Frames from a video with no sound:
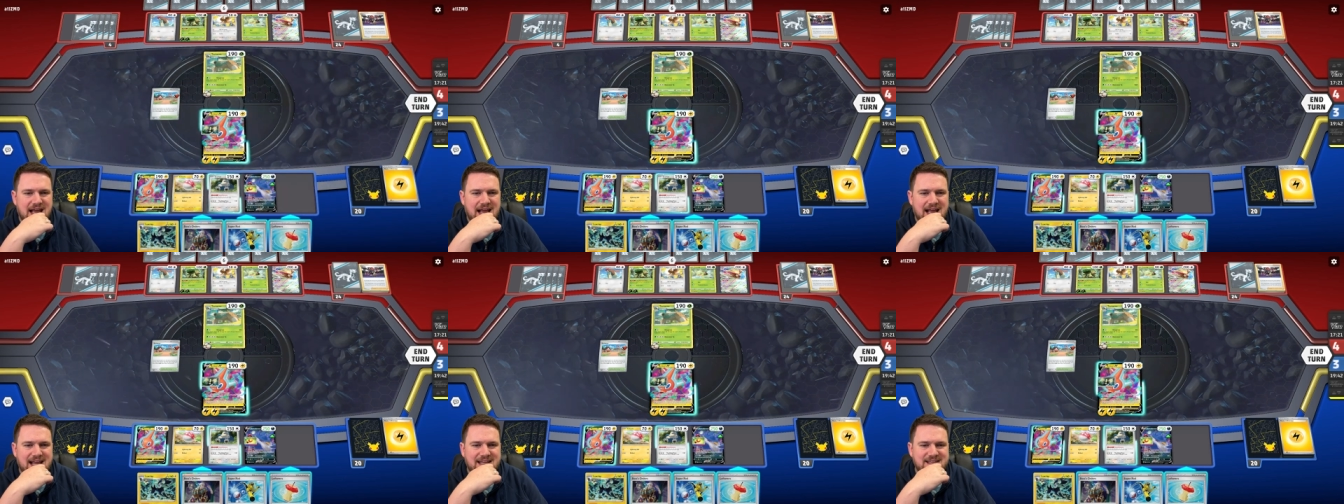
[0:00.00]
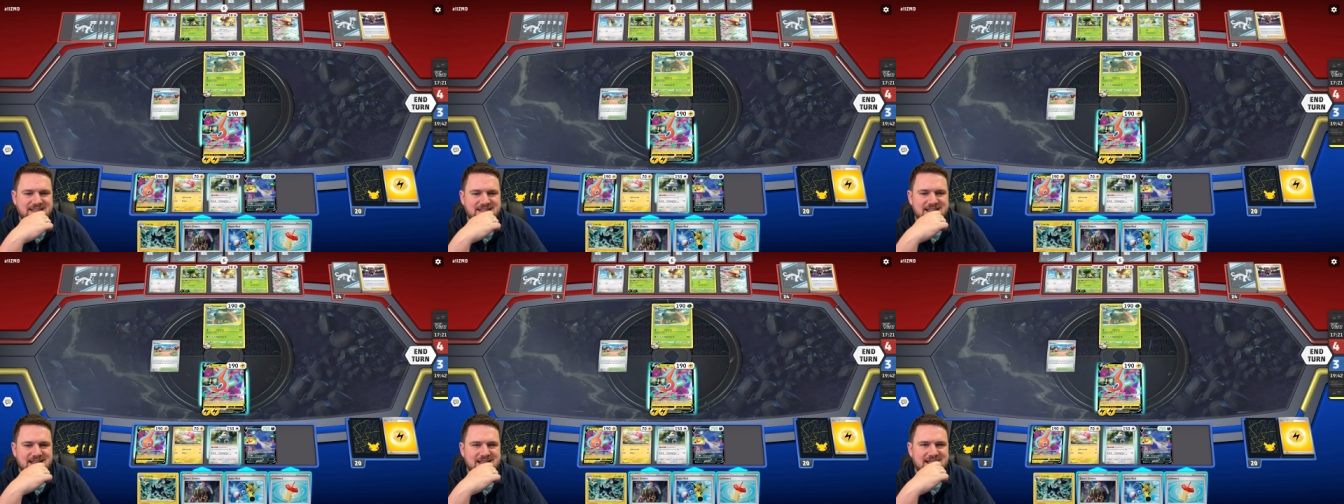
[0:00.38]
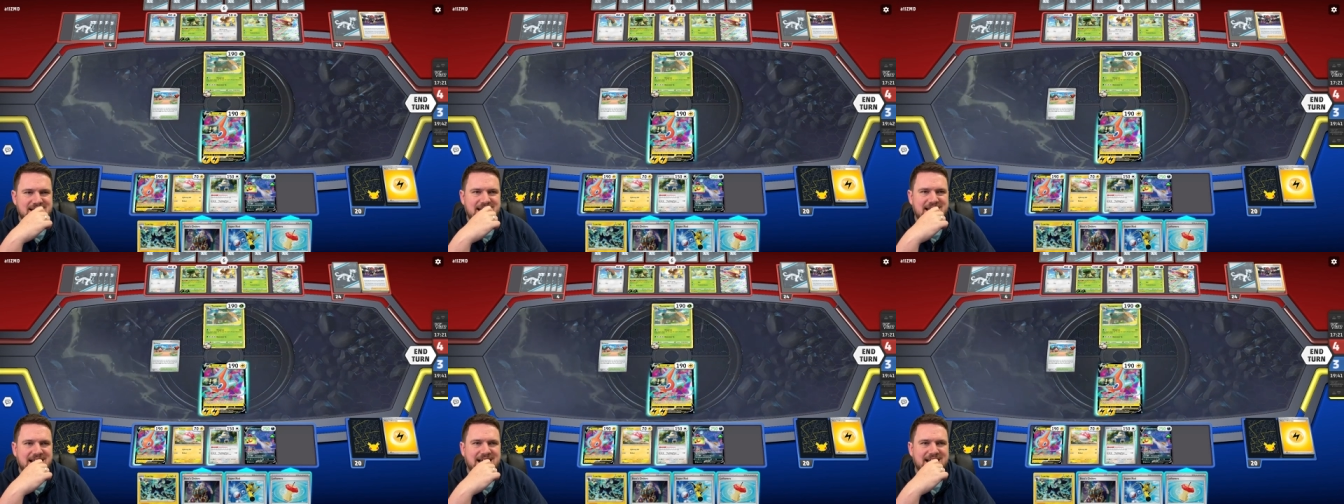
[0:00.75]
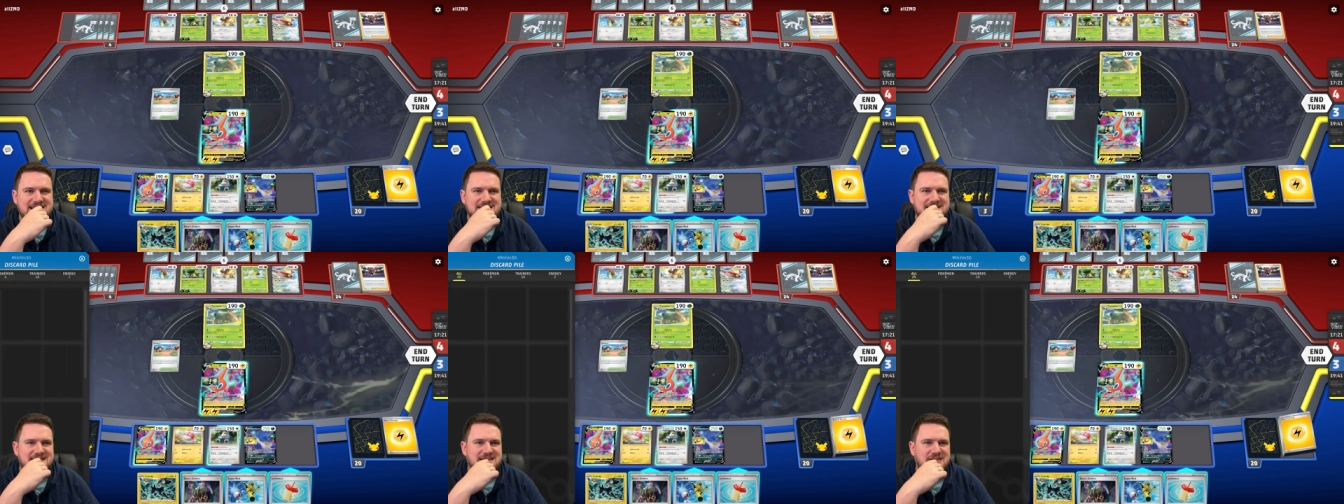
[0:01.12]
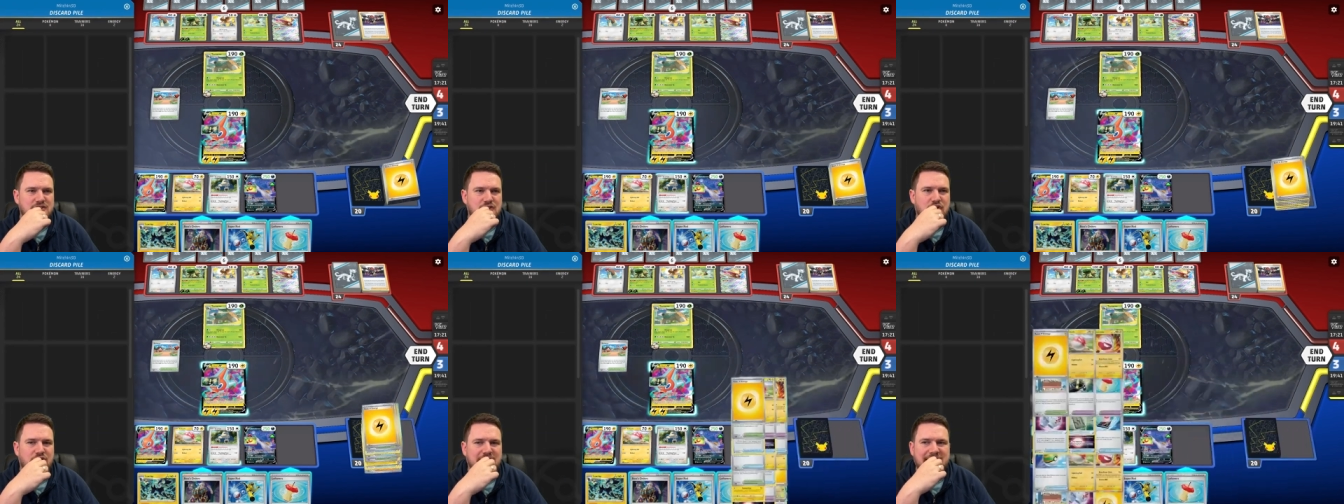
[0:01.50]
and Gust
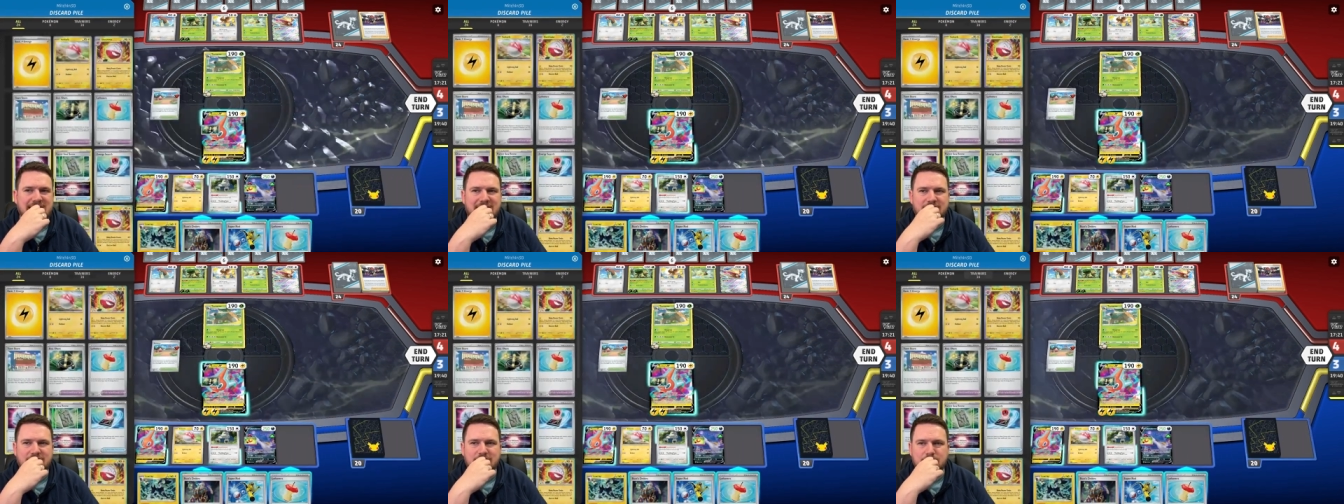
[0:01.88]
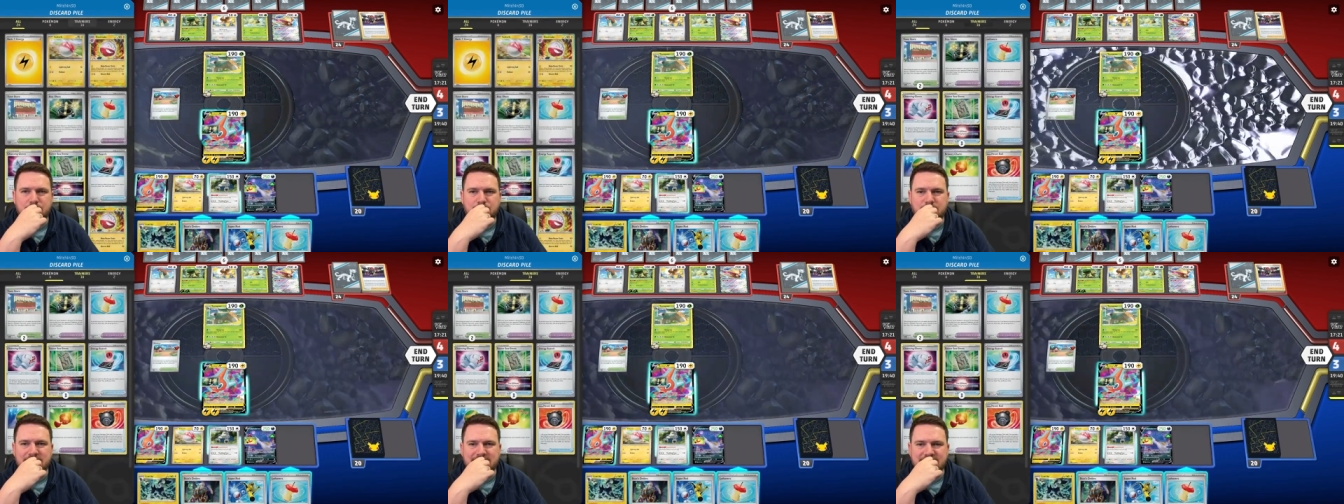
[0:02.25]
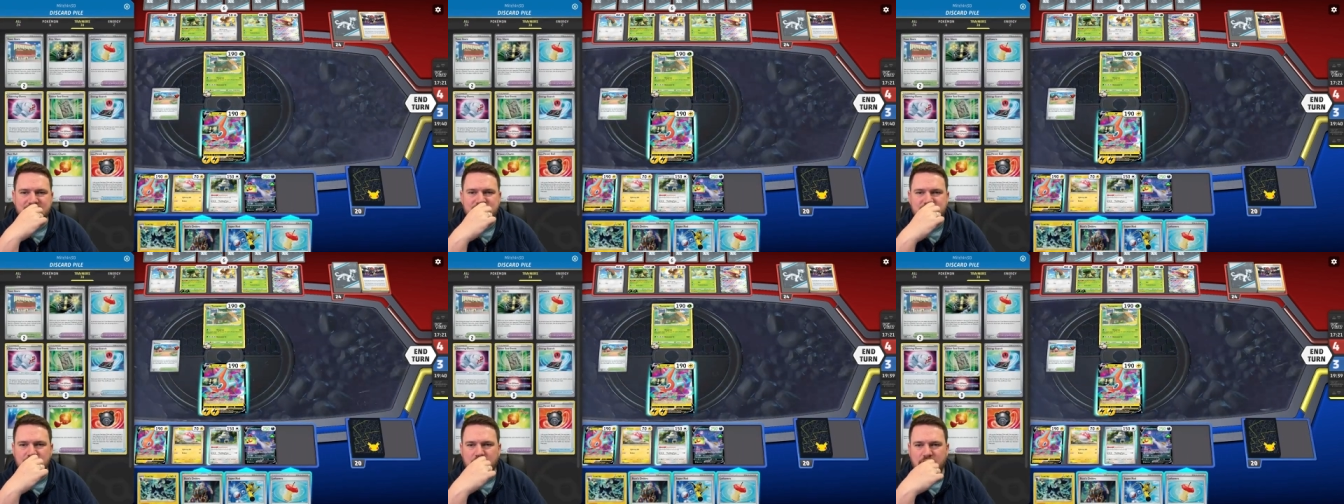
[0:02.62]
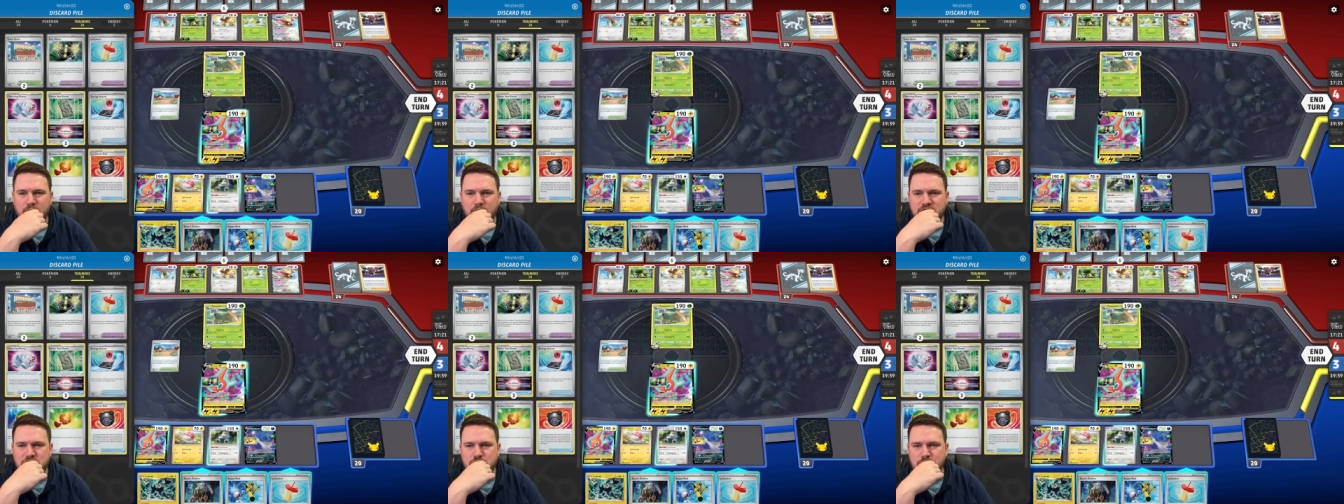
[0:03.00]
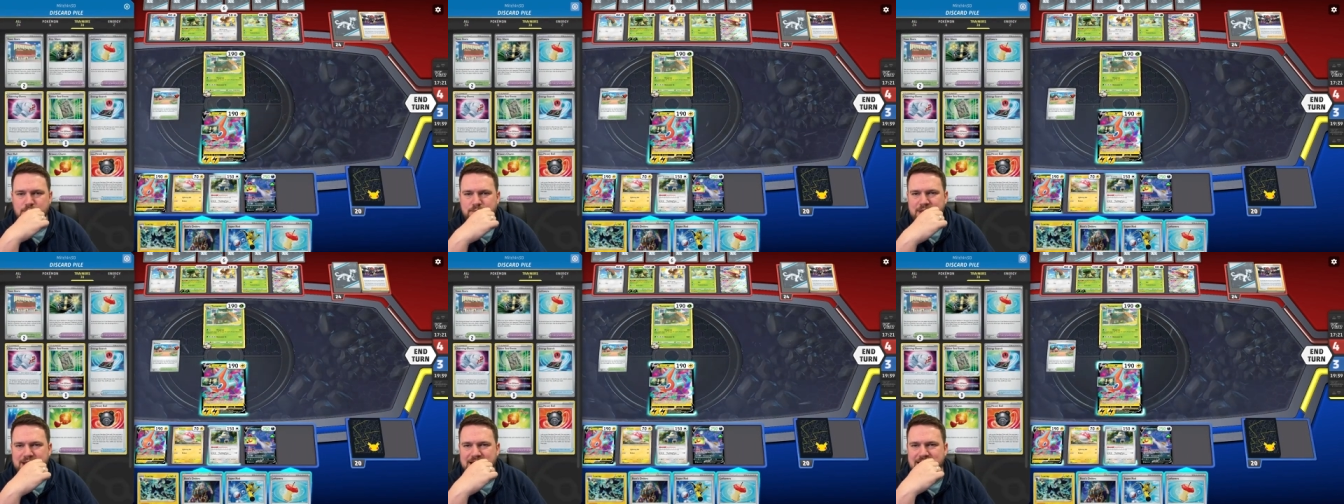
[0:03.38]
knock out the Pidgeot, which
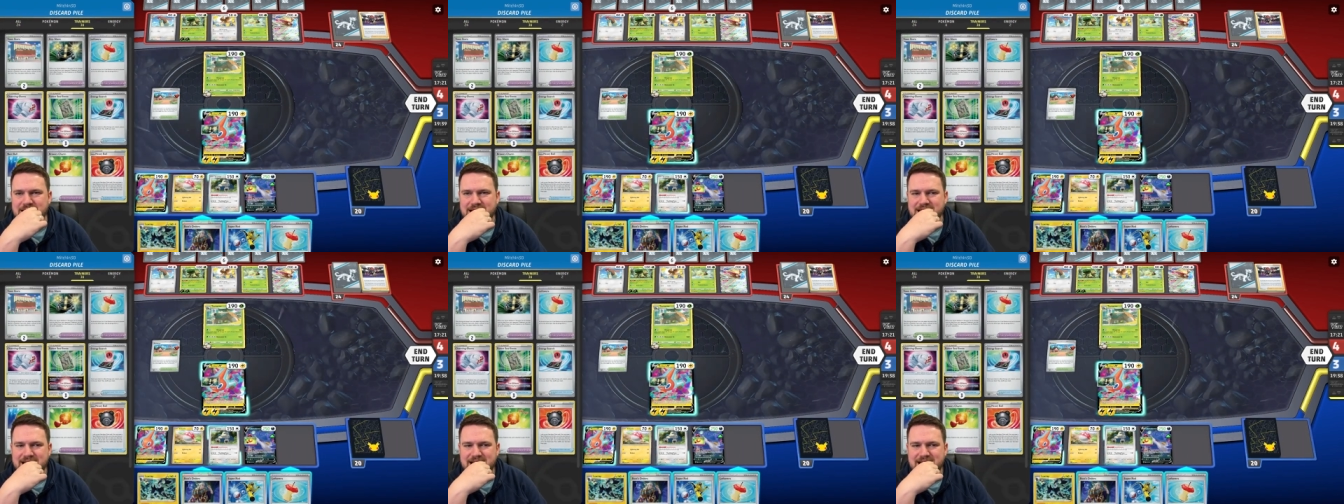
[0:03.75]
would be